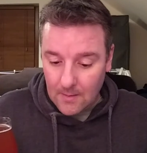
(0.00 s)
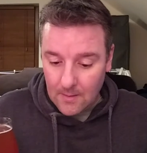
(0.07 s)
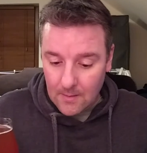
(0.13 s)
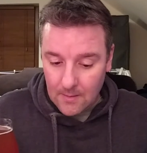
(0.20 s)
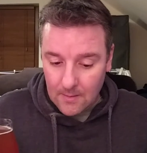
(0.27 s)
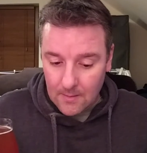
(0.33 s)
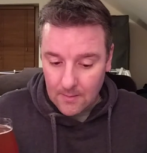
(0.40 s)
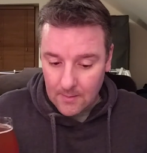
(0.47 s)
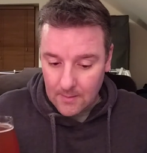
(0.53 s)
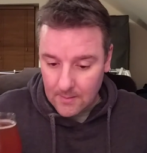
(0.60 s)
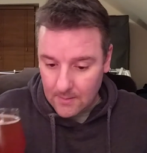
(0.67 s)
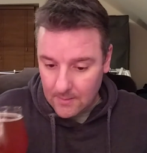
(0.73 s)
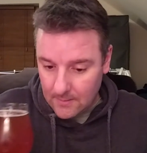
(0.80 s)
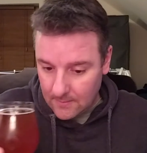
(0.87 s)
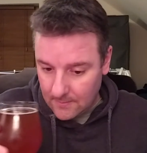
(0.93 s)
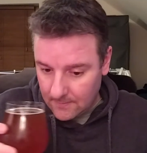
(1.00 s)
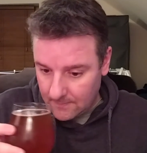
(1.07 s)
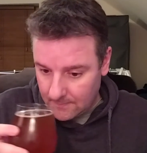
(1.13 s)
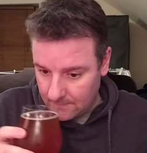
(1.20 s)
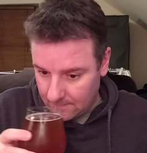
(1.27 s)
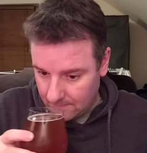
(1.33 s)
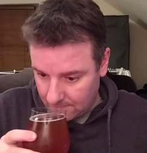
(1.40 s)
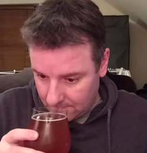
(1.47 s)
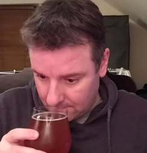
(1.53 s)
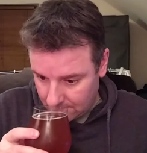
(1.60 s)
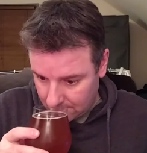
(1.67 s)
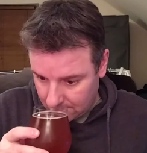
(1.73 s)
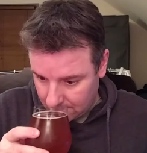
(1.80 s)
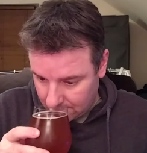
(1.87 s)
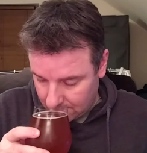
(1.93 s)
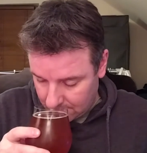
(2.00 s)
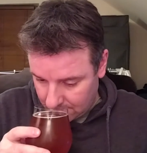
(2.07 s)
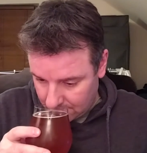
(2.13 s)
(no one is talking)